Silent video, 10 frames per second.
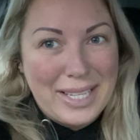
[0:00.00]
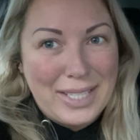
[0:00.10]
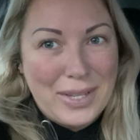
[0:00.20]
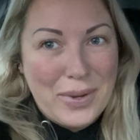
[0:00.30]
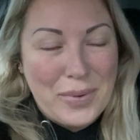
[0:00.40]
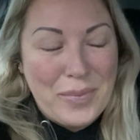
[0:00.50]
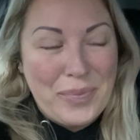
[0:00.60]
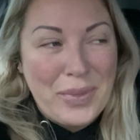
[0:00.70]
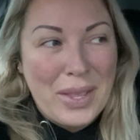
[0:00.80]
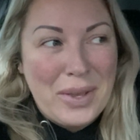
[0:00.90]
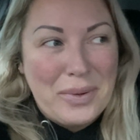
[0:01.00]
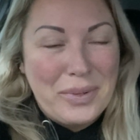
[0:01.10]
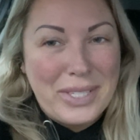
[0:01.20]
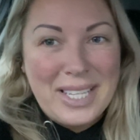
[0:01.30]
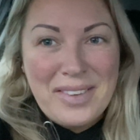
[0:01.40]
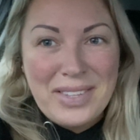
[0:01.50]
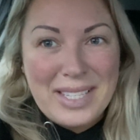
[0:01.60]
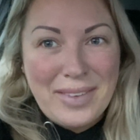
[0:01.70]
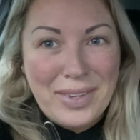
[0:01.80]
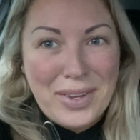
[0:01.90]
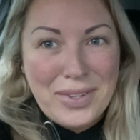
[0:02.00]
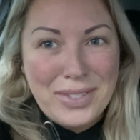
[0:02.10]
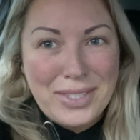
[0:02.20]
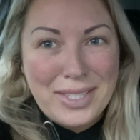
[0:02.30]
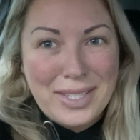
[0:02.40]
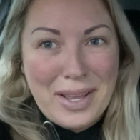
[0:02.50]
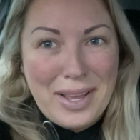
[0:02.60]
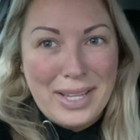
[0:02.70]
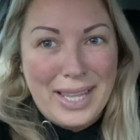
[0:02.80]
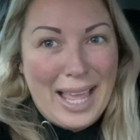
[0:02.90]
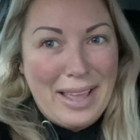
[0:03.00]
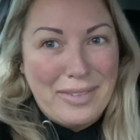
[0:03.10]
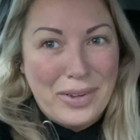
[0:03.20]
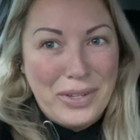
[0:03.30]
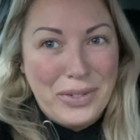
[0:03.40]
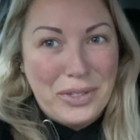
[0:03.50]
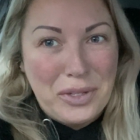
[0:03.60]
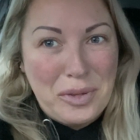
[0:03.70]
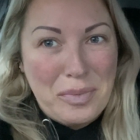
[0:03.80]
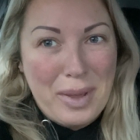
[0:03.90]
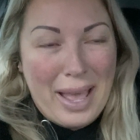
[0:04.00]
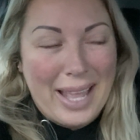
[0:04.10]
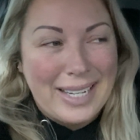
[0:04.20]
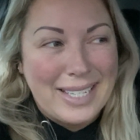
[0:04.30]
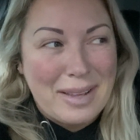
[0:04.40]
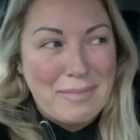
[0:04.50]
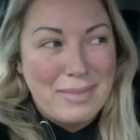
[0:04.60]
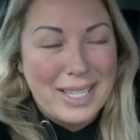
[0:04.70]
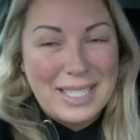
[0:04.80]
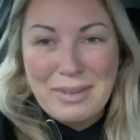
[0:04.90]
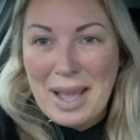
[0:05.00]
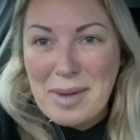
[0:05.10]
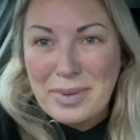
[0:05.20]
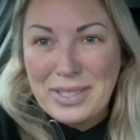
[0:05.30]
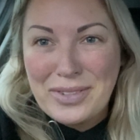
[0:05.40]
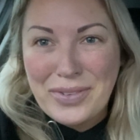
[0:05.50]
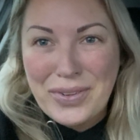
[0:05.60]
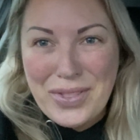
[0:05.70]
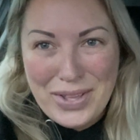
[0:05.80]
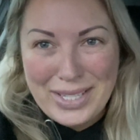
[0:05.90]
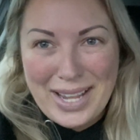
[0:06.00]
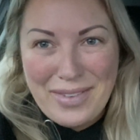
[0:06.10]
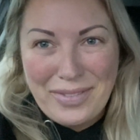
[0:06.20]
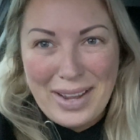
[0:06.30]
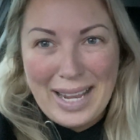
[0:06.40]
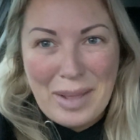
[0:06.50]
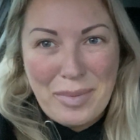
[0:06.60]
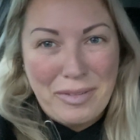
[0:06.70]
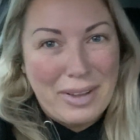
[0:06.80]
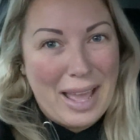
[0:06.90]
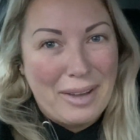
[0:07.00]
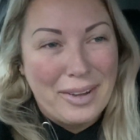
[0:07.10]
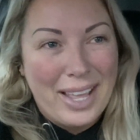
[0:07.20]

So we'll see if this ever goes uh, live on YouTube and um, let's see what happens for Thursday and Friday. But for now,